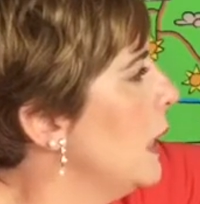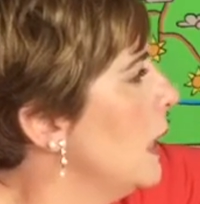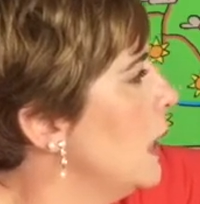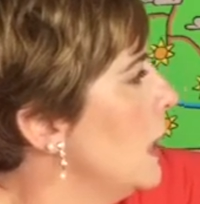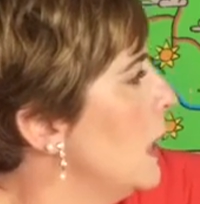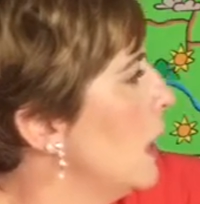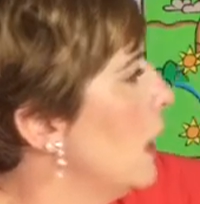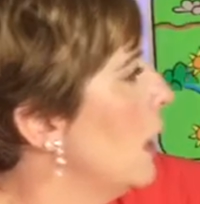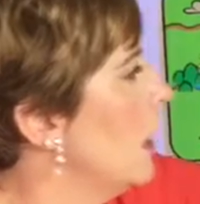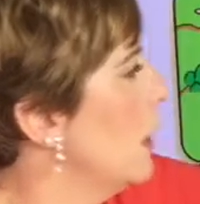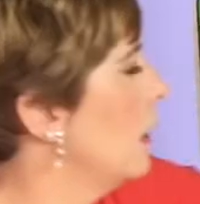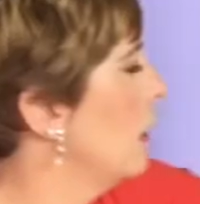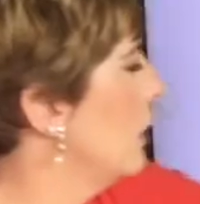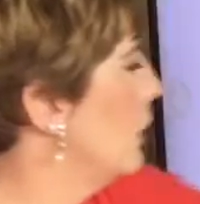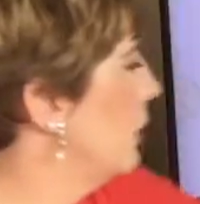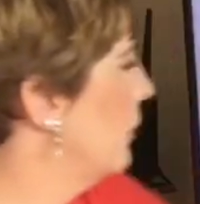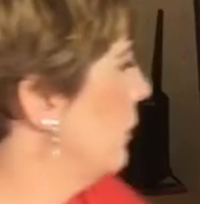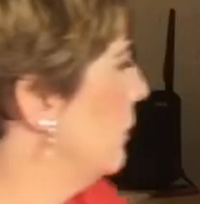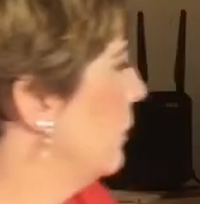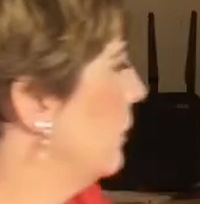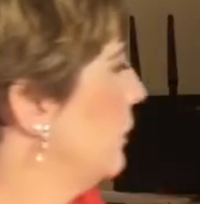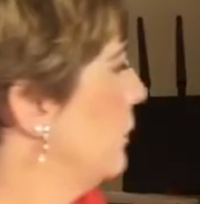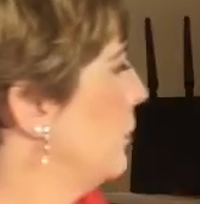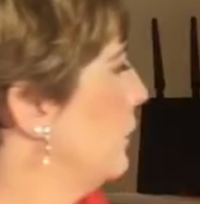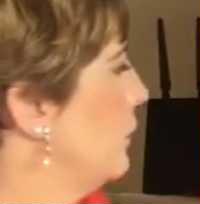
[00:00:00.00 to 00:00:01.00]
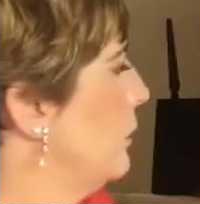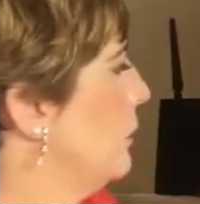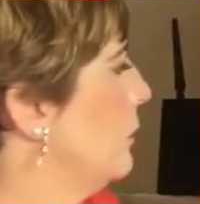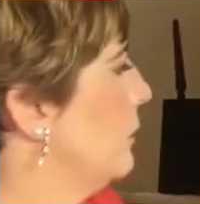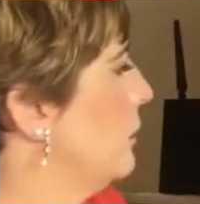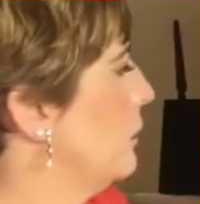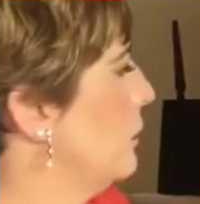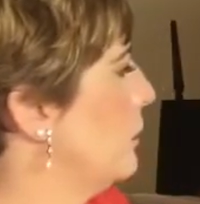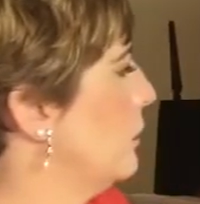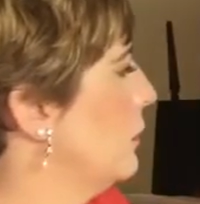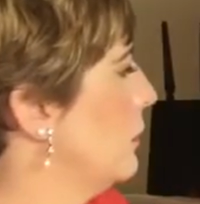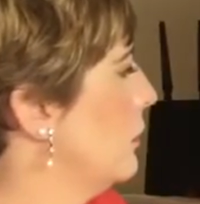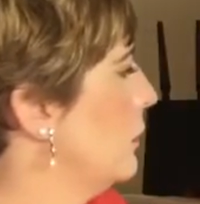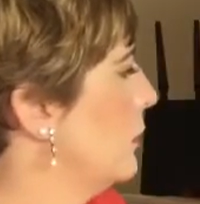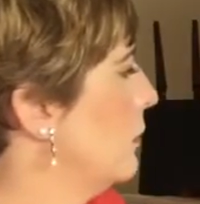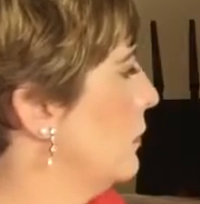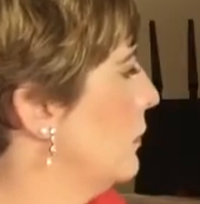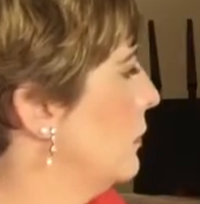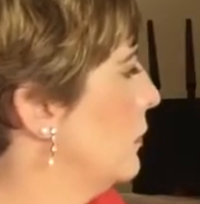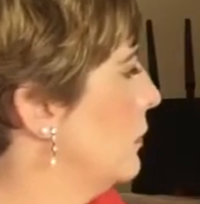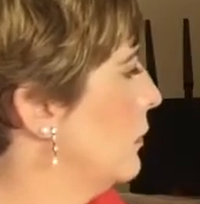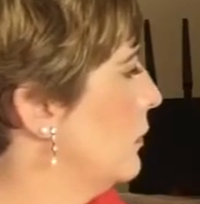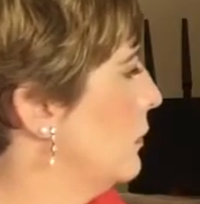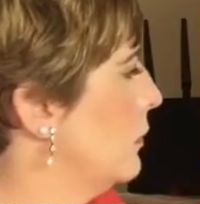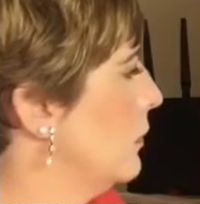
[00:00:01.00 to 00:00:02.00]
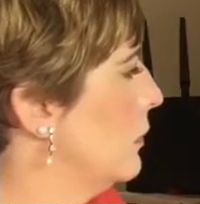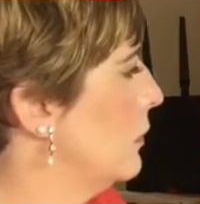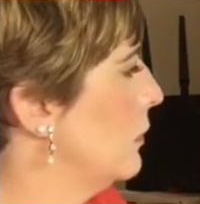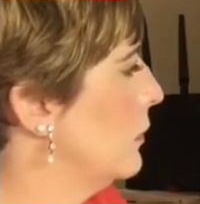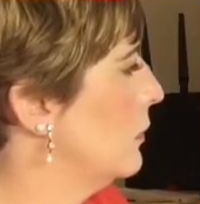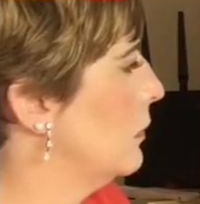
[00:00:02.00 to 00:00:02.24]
The temperatures are dropping.